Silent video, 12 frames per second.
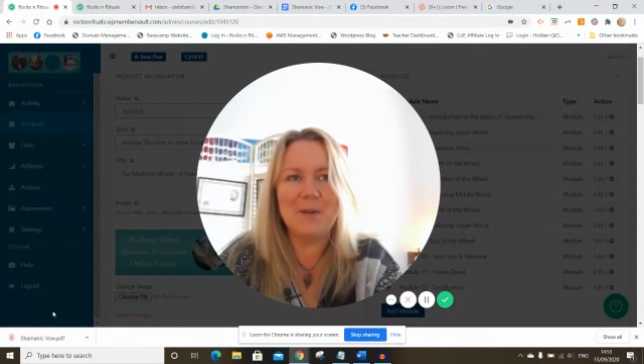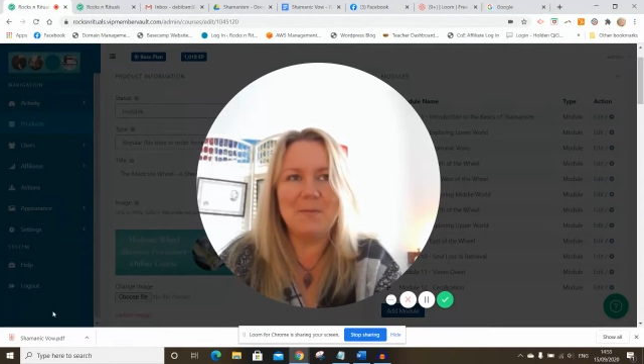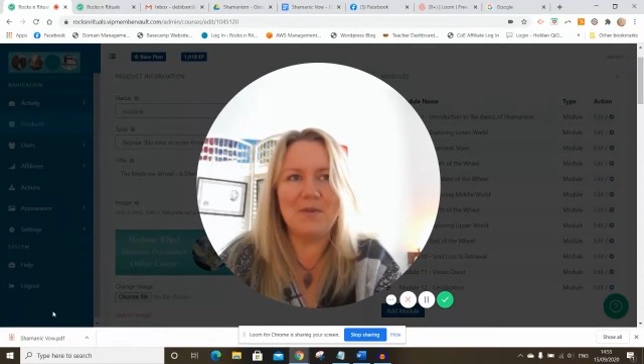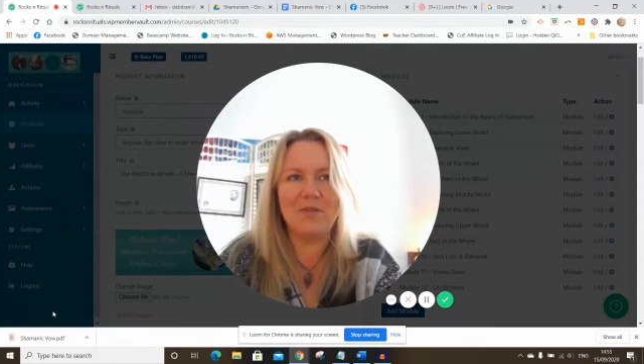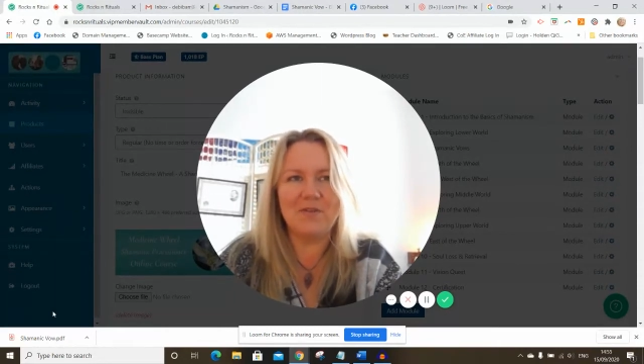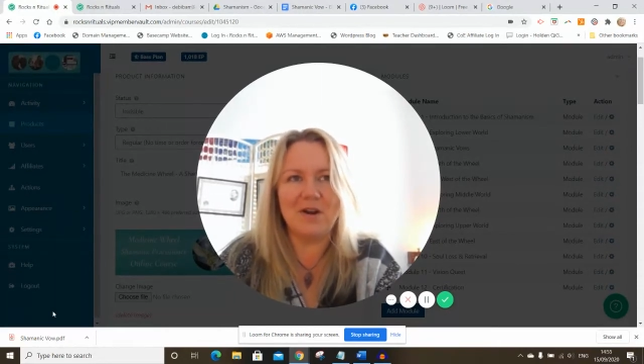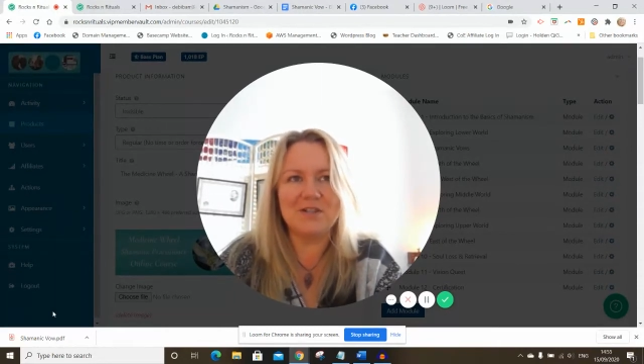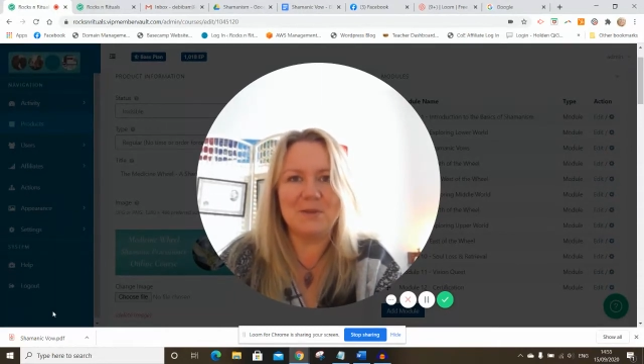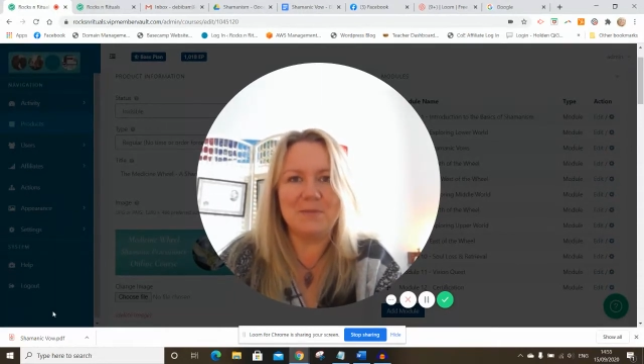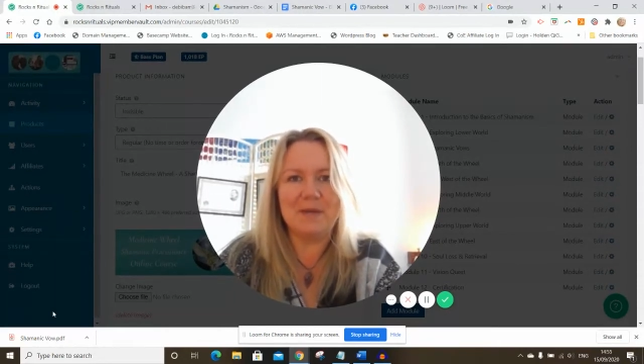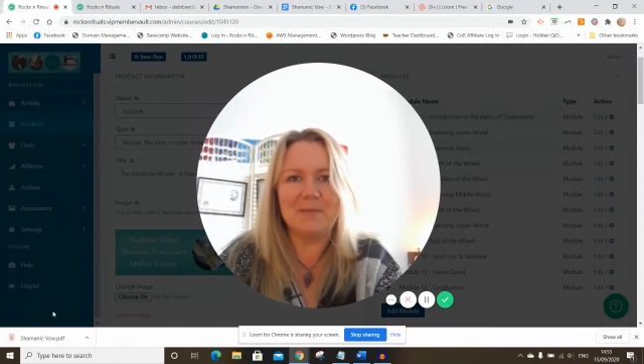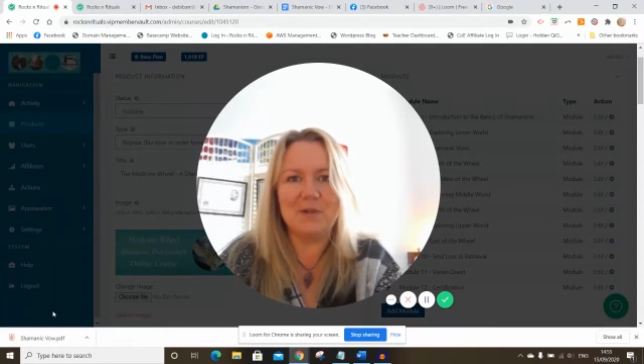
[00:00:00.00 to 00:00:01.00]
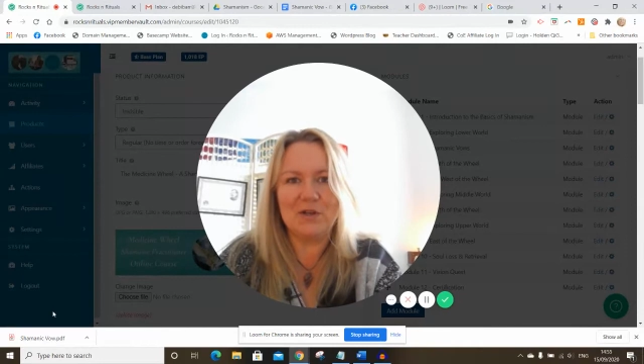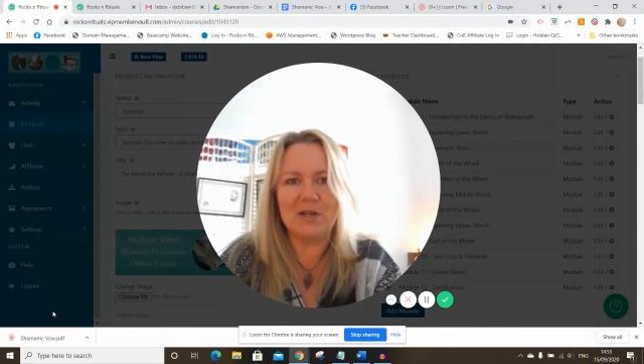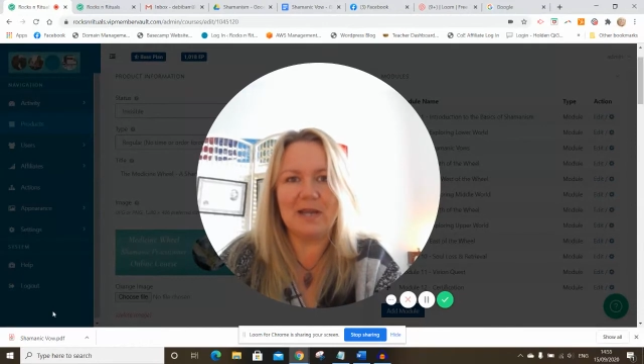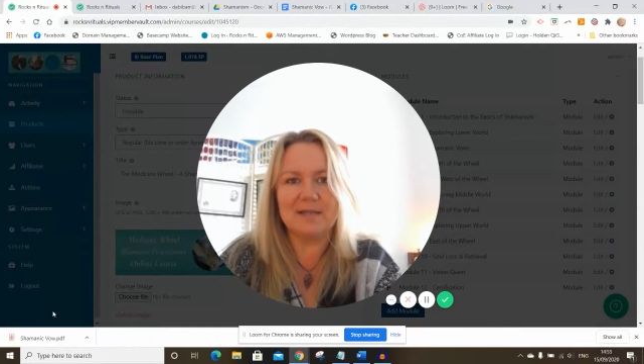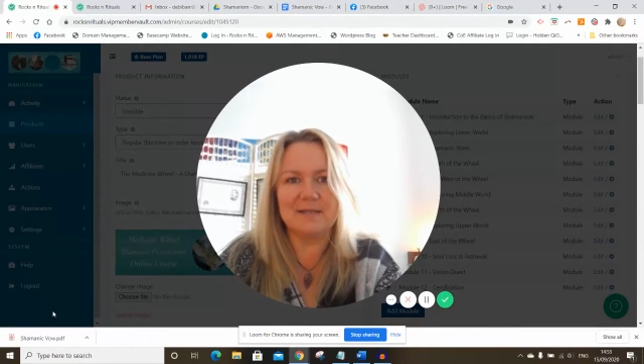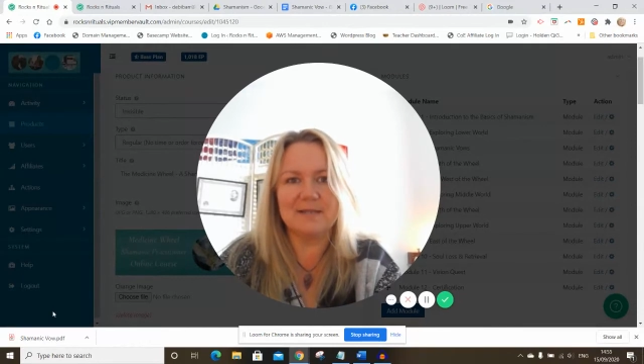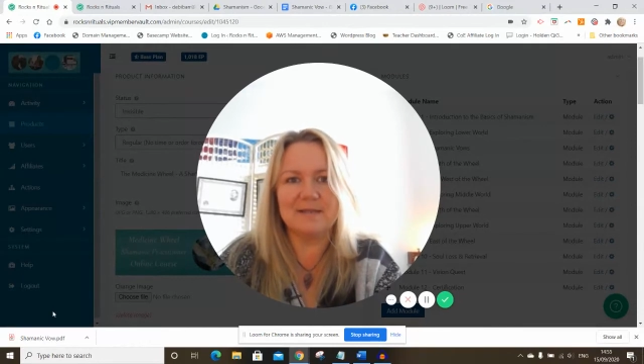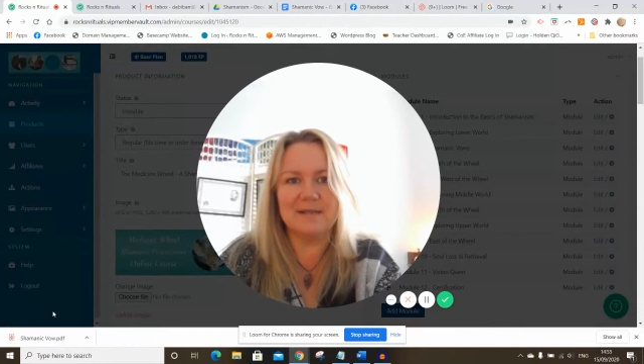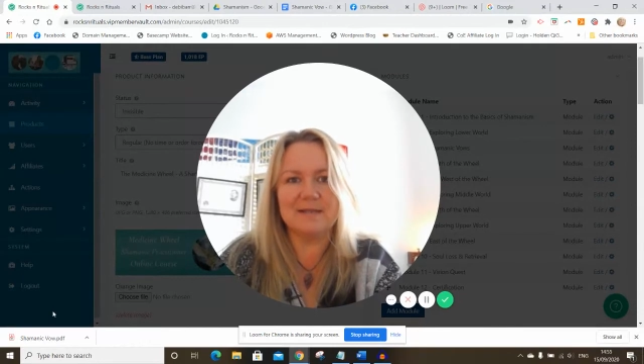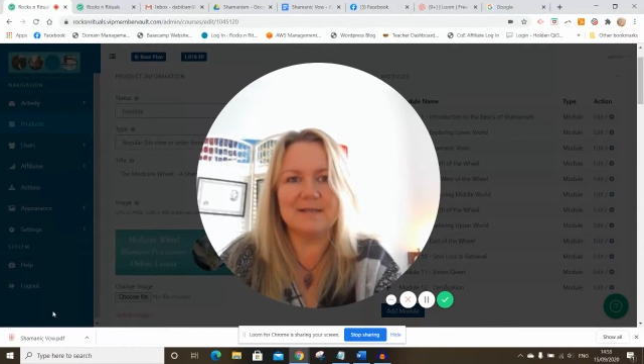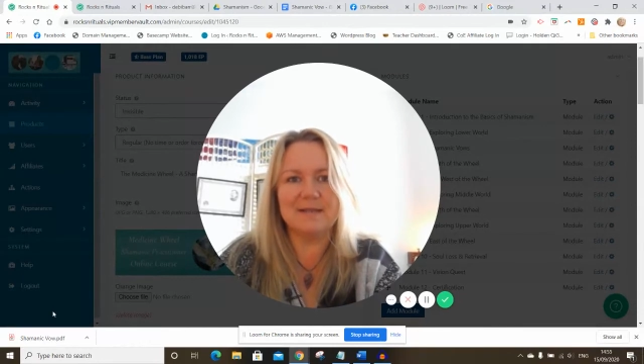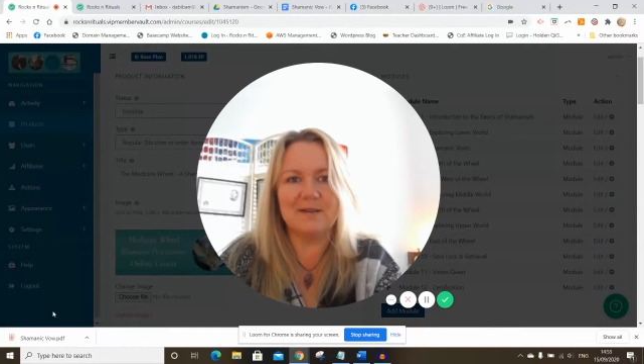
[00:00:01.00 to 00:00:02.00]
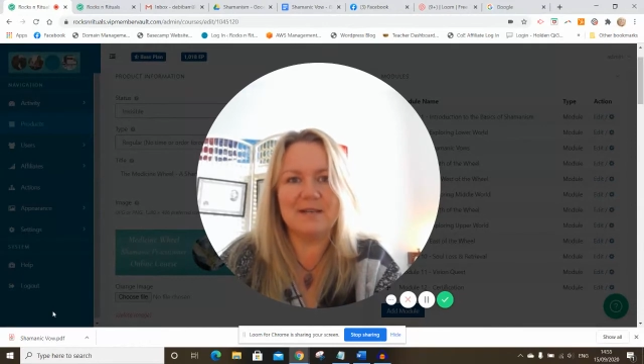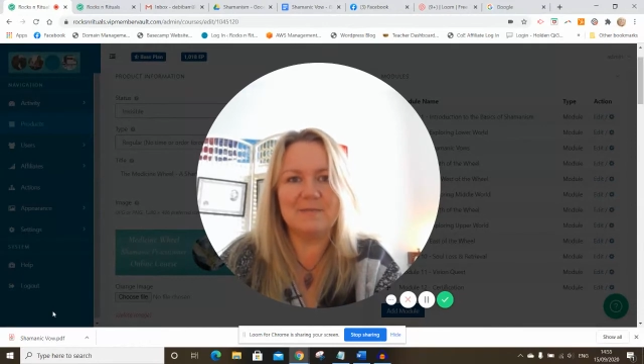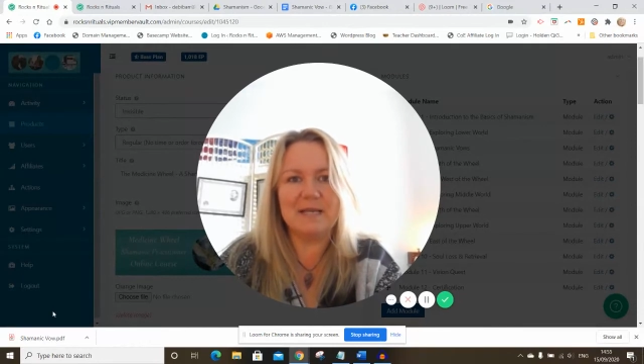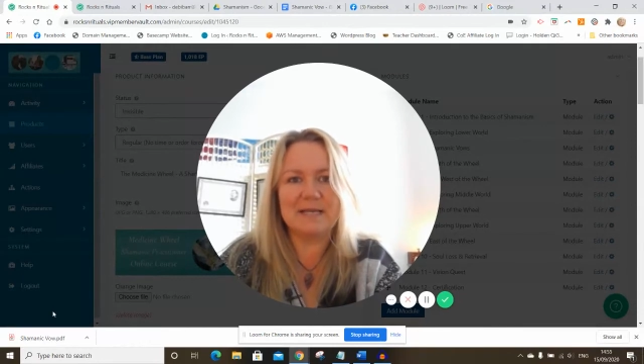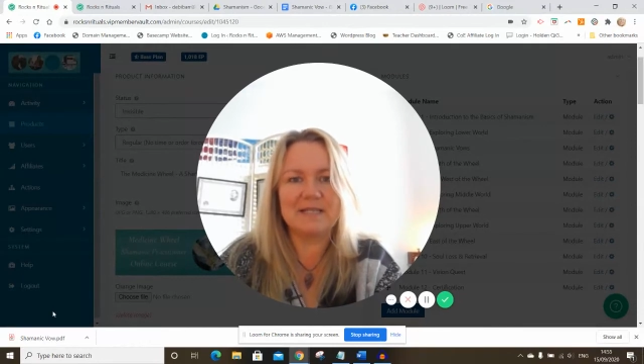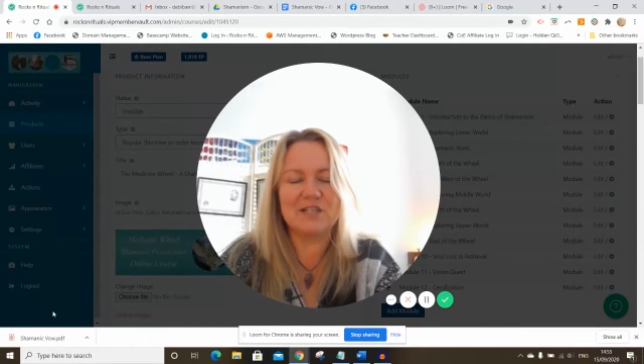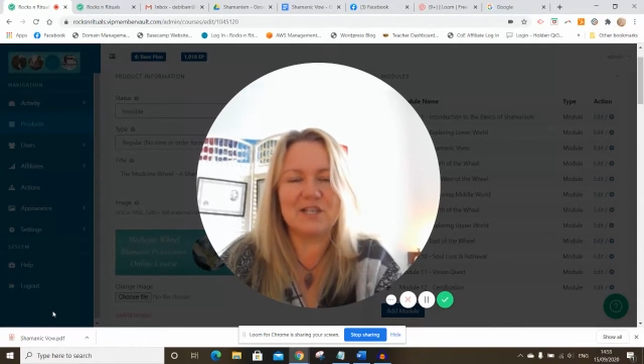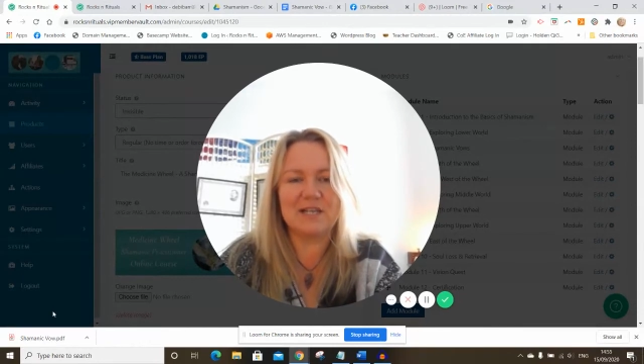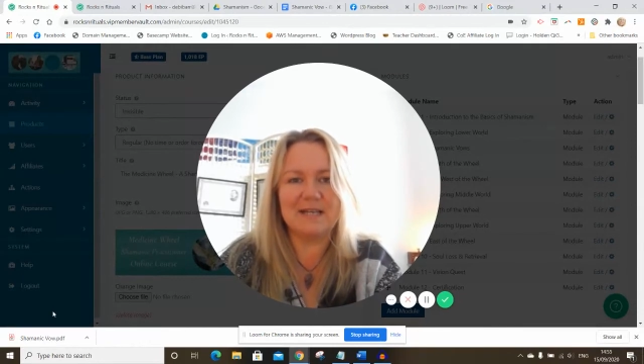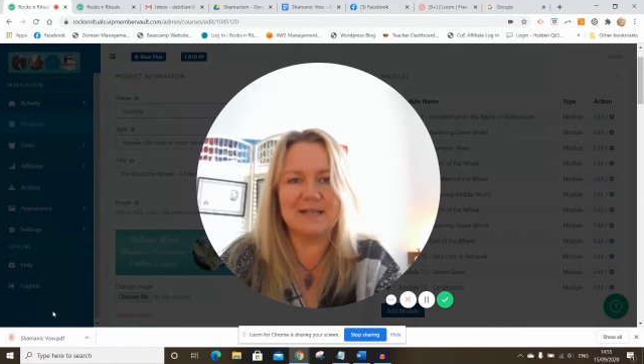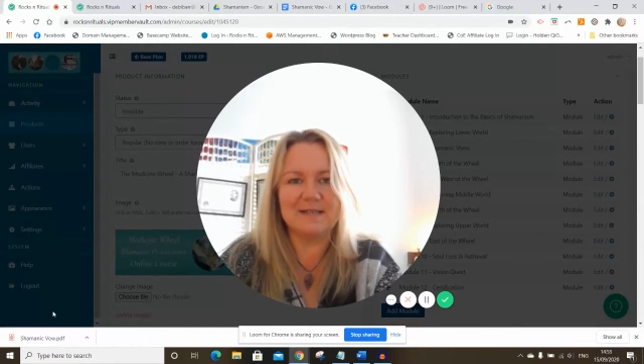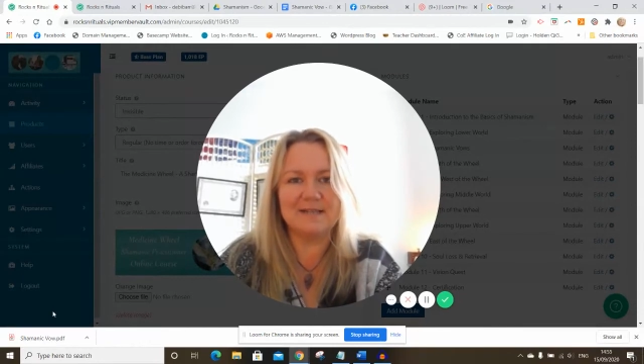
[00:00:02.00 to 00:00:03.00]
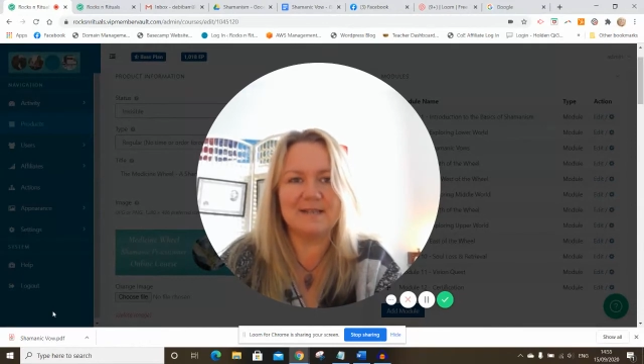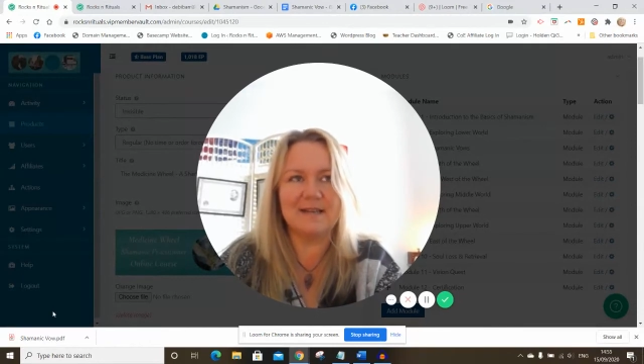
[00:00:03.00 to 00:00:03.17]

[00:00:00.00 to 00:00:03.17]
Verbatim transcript: But there are some people who can't necessarily make it to classes.